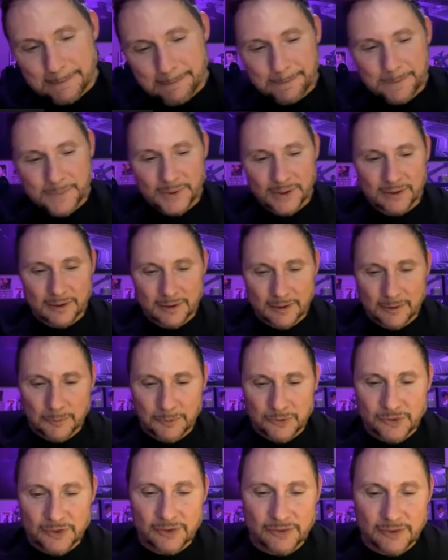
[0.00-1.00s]
it
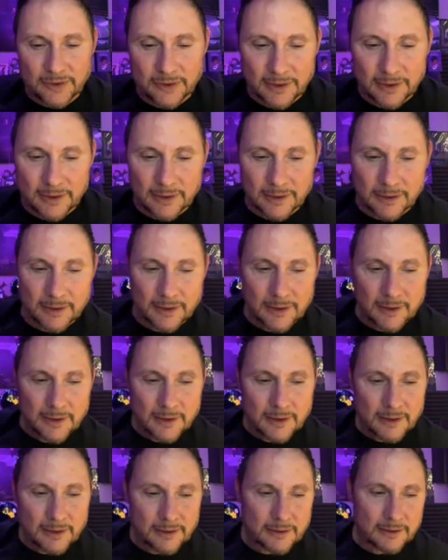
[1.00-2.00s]
was just a
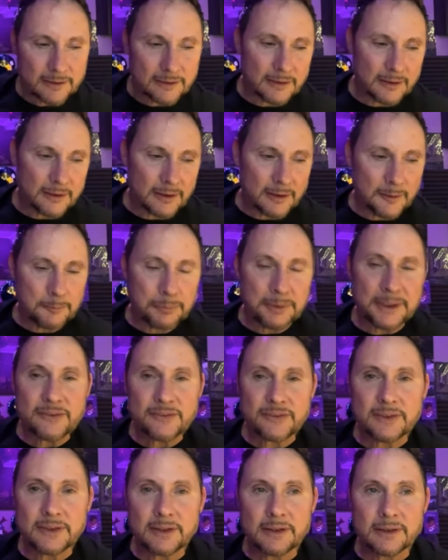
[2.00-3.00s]

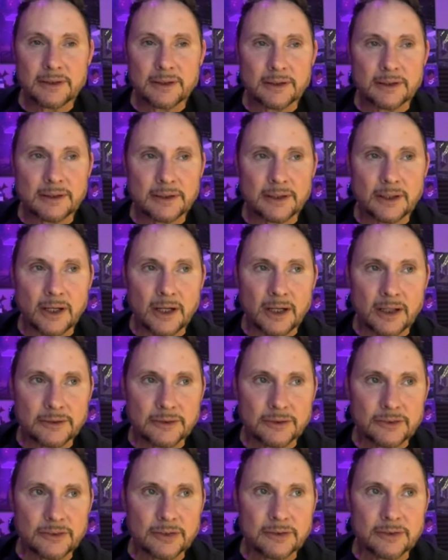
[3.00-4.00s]
blessing and an honor
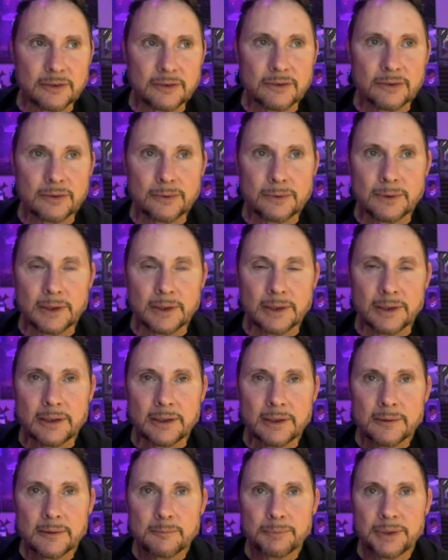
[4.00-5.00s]
to
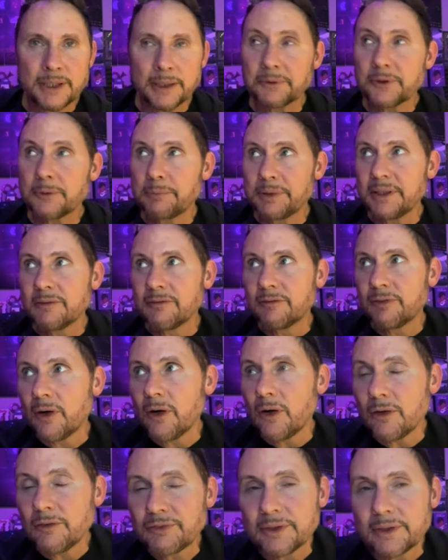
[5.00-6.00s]
be able to be
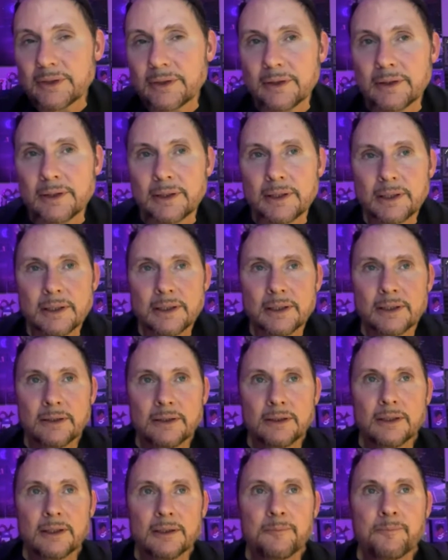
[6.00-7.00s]
involved in
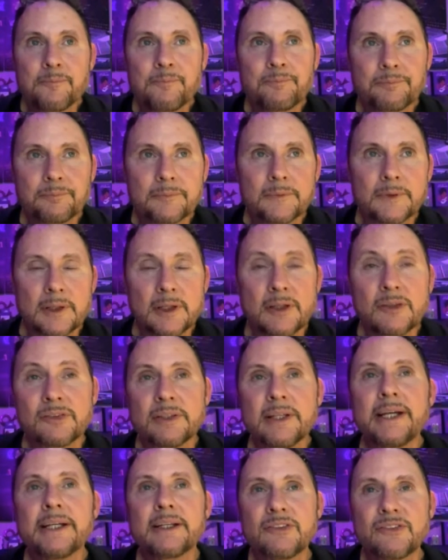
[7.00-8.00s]
his
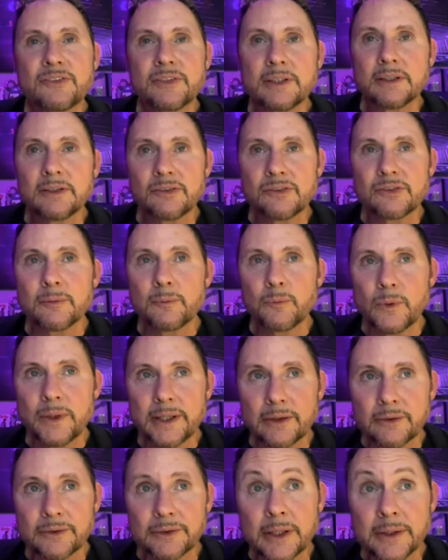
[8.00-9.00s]
legacy in some way
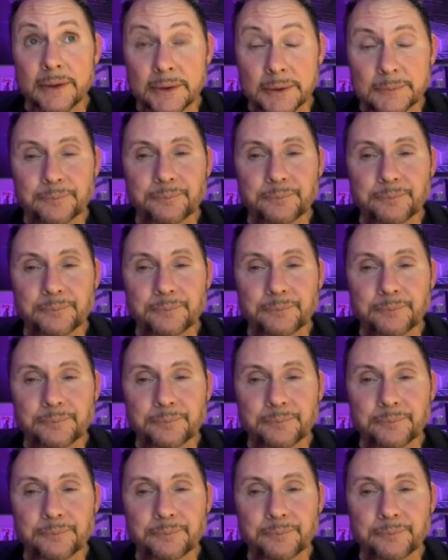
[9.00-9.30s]
or another.